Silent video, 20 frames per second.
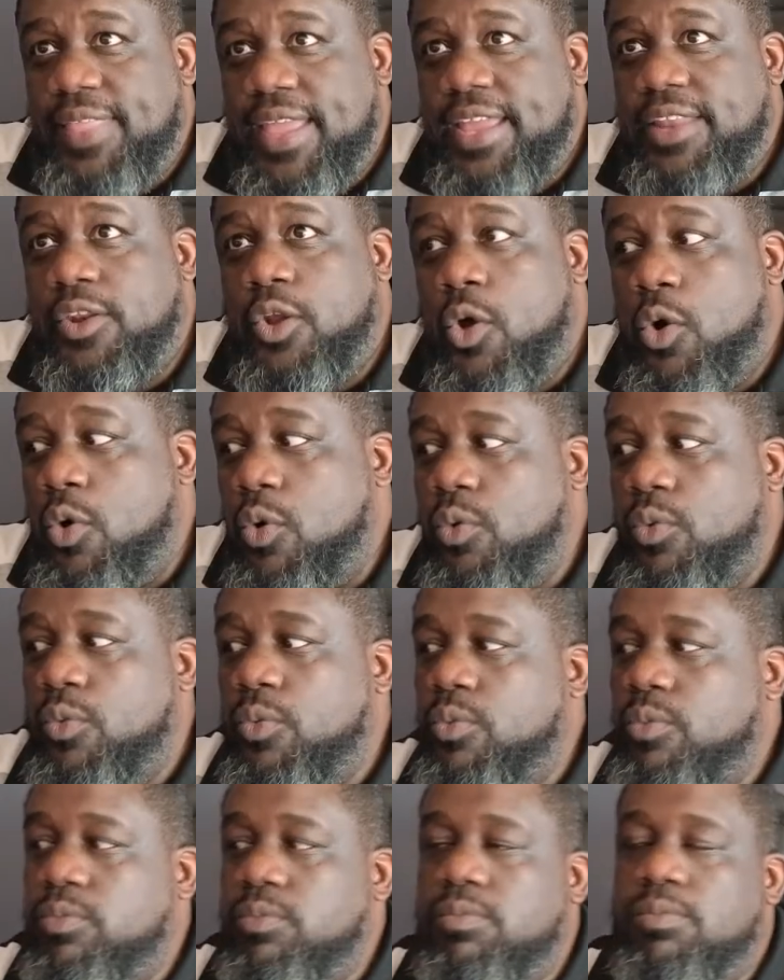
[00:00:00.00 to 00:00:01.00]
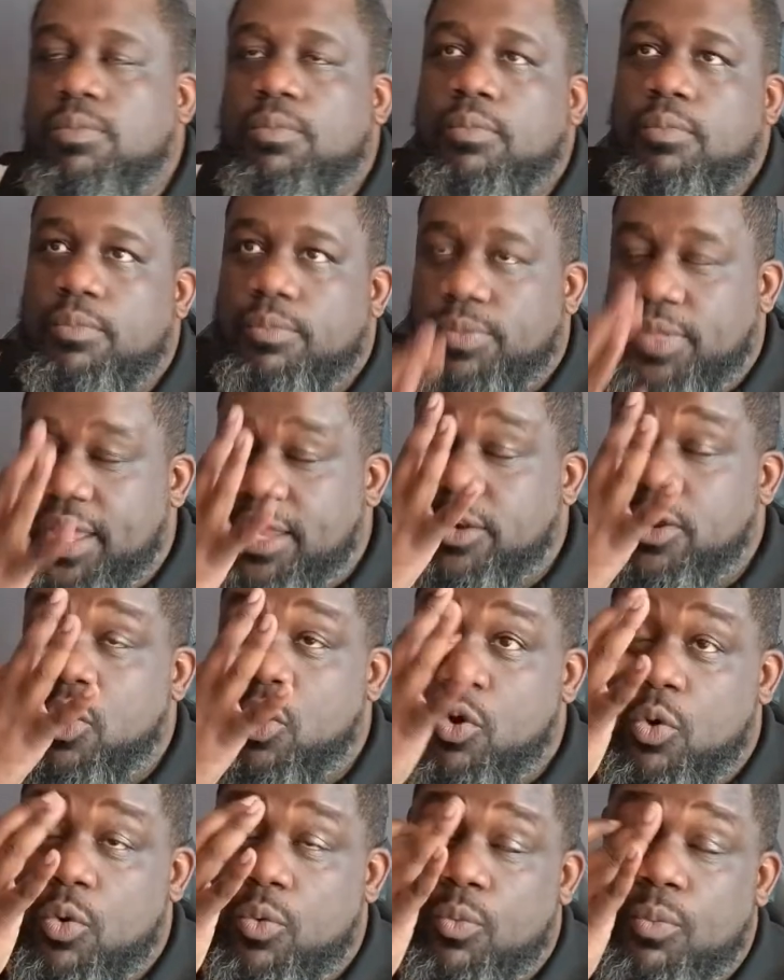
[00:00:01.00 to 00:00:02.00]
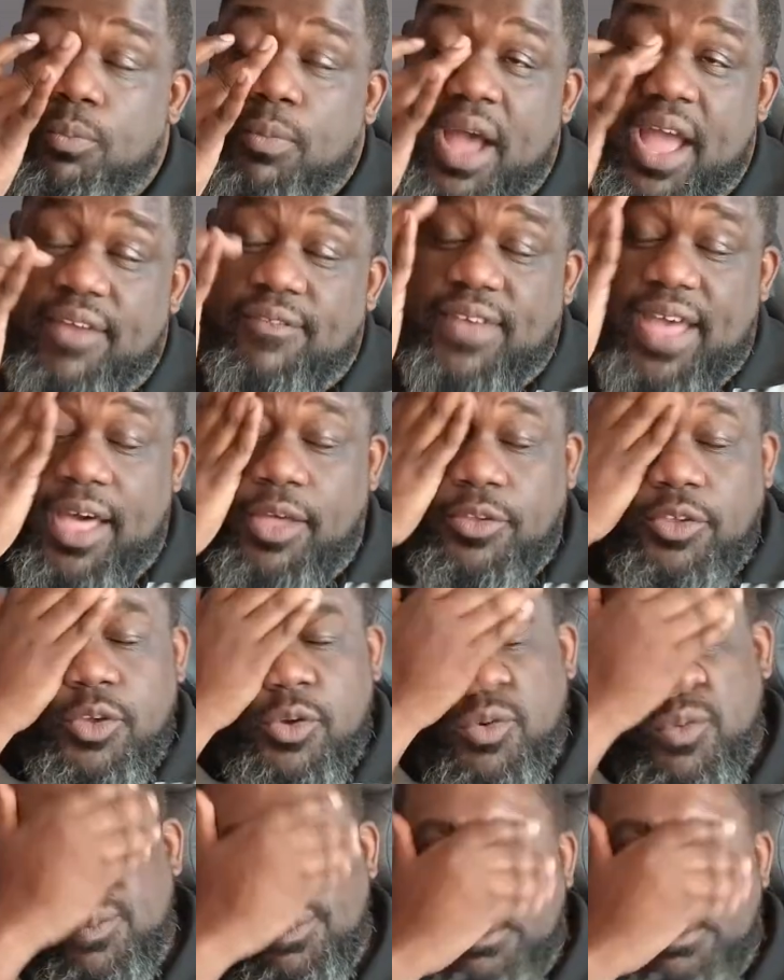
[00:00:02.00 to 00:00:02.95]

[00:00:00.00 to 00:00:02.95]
They know my value.